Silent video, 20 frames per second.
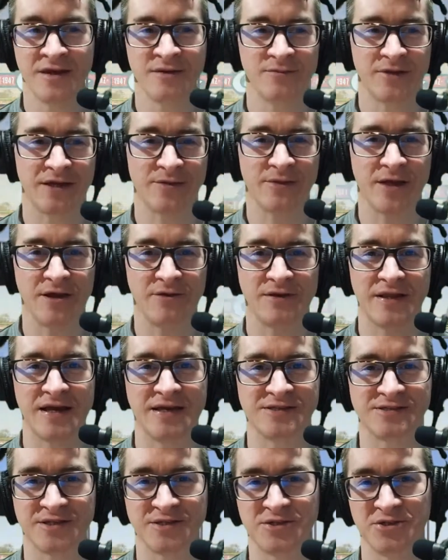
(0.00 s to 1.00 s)
But there we go. That
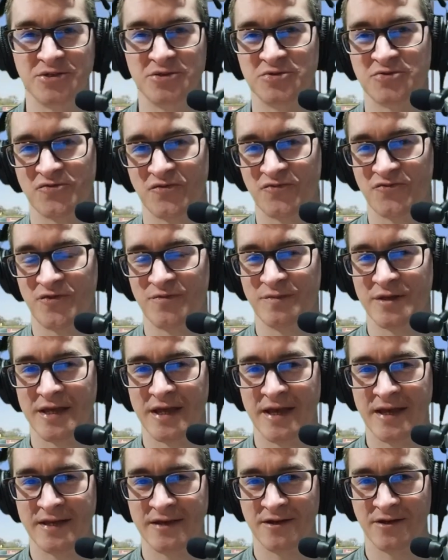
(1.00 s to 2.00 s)
is the news from the
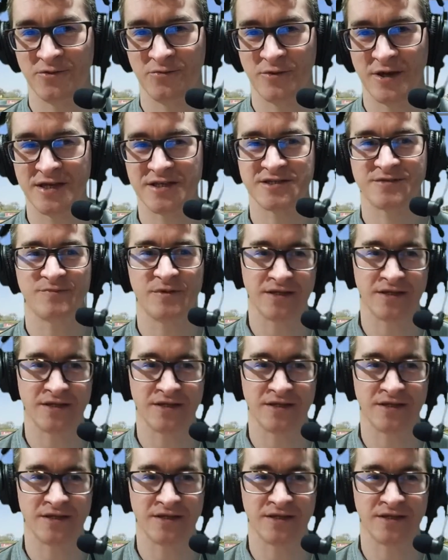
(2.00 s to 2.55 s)
NL West.